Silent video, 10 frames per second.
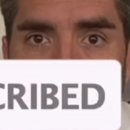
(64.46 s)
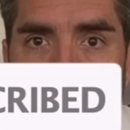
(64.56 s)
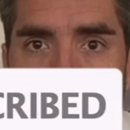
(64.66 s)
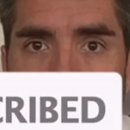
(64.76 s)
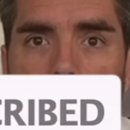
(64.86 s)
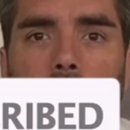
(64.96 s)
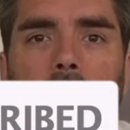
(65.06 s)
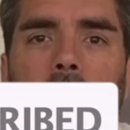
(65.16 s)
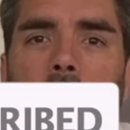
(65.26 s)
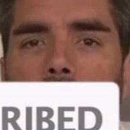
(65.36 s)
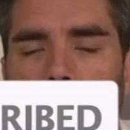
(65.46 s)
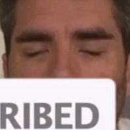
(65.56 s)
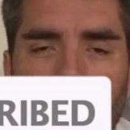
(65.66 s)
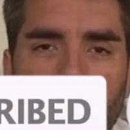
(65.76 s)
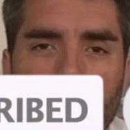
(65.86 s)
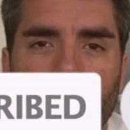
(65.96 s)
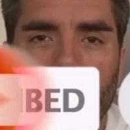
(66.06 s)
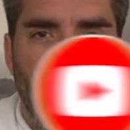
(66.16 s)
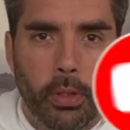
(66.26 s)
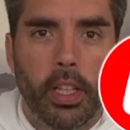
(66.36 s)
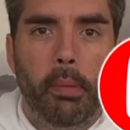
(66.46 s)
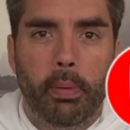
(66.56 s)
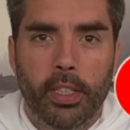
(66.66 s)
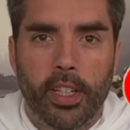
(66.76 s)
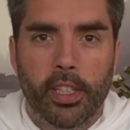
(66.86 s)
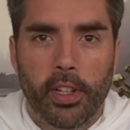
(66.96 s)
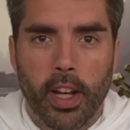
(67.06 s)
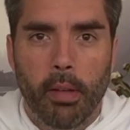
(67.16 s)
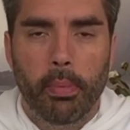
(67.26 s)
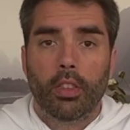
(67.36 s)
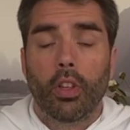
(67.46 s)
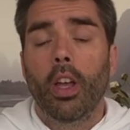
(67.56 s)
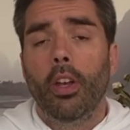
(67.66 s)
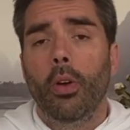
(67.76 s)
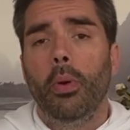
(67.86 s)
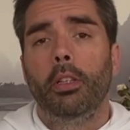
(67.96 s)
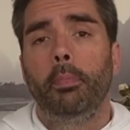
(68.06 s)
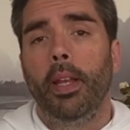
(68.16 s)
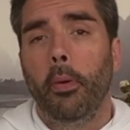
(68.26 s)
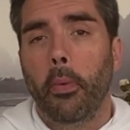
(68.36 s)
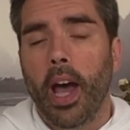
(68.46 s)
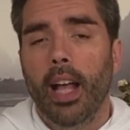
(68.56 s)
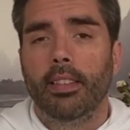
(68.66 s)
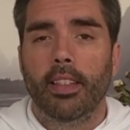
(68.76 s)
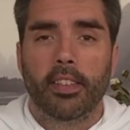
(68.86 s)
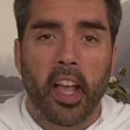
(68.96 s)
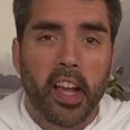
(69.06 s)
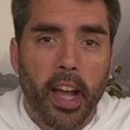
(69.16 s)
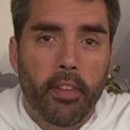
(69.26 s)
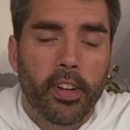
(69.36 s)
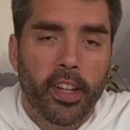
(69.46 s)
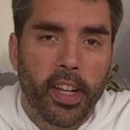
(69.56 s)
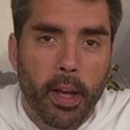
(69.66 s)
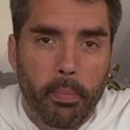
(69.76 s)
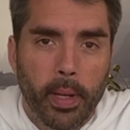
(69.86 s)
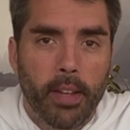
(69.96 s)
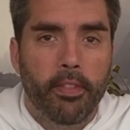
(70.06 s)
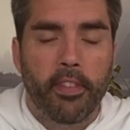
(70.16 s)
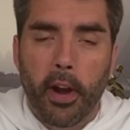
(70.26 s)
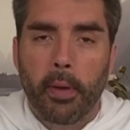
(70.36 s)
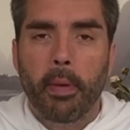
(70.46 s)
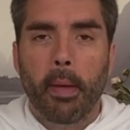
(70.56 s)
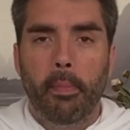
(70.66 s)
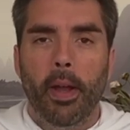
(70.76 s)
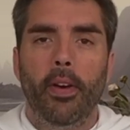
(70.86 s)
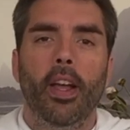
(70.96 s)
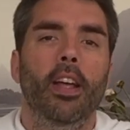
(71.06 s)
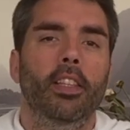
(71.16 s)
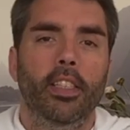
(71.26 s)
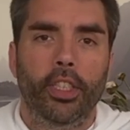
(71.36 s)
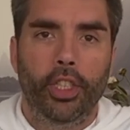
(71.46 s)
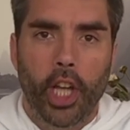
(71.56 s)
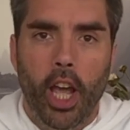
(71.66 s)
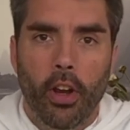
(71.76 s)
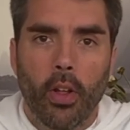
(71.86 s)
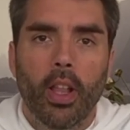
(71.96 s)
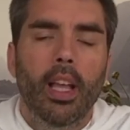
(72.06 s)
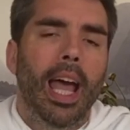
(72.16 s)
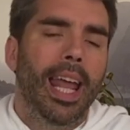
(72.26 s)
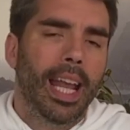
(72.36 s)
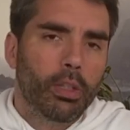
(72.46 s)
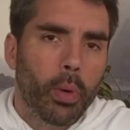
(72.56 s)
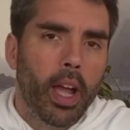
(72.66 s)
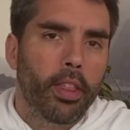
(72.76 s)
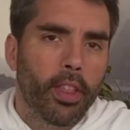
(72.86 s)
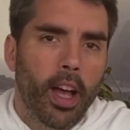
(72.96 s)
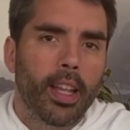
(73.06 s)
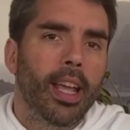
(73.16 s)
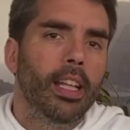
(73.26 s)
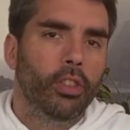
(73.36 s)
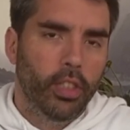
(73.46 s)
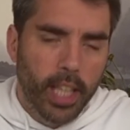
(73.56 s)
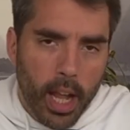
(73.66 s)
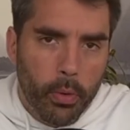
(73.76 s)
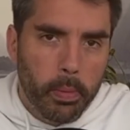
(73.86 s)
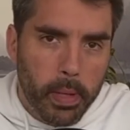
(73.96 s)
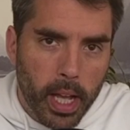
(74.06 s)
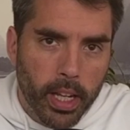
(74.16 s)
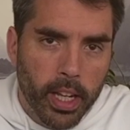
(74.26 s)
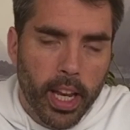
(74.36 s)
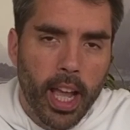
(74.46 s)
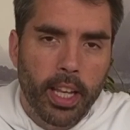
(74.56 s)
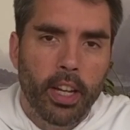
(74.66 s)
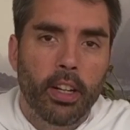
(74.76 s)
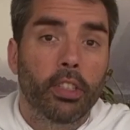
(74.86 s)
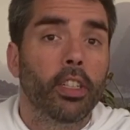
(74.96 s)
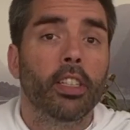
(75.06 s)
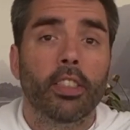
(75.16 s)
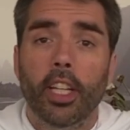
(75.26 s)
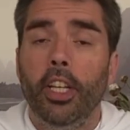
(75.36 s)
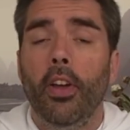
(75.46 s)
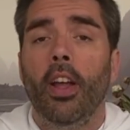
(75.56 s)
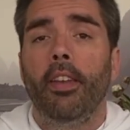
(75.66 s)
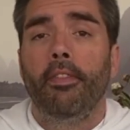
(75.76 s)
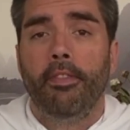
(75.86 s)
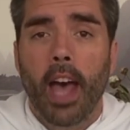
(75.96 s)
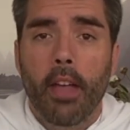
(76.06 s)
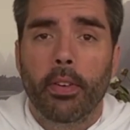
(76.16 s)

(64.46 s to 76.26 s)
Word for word: bell button. Thank you, folks. I truly appreciate your help. So I know it's been a while since I covered the company Very My Berry on this channel, and that's why I thought today would be a good idea to continue on the 5